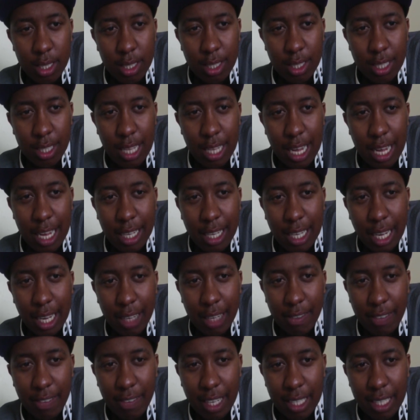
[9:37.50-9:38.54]
I kind
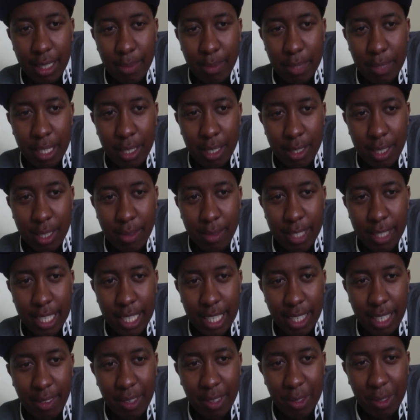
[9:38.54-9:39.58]
of find it a bit
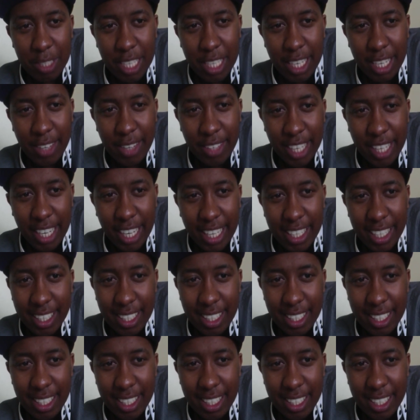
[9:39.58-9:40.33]
intimidating when you say okay.